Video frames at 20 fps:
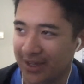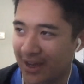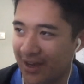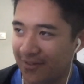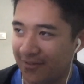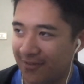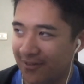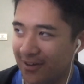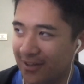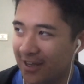
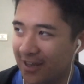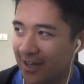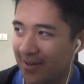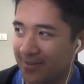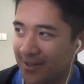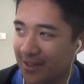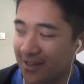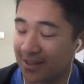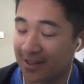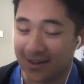F one came in
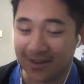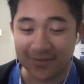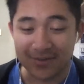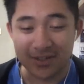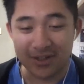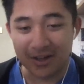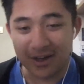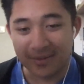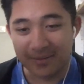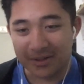the nick of
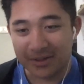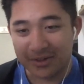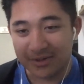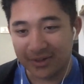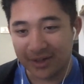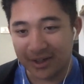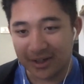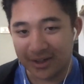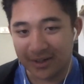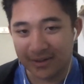time as
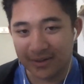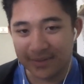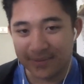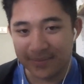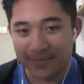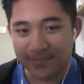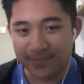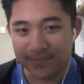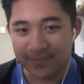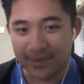well?
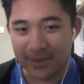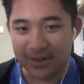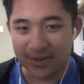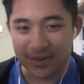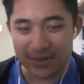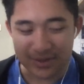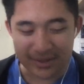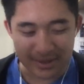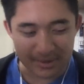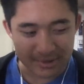
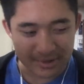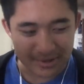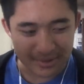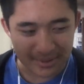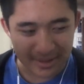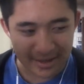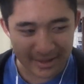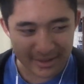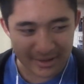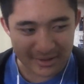Because it was
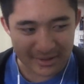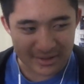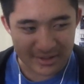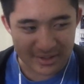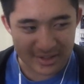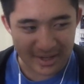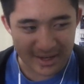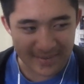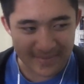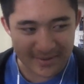around the
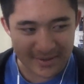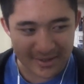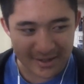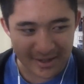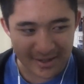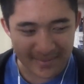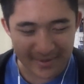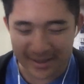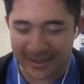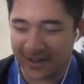same
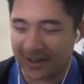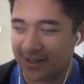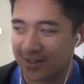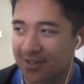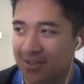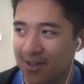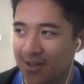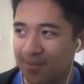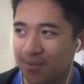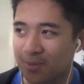time, I think I
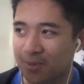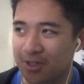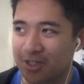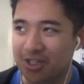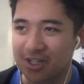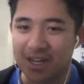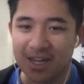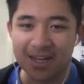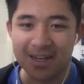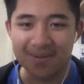stopped
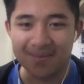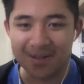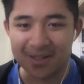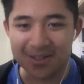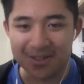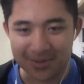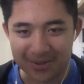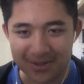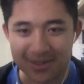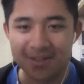watching anime as
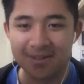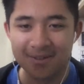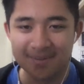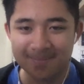well.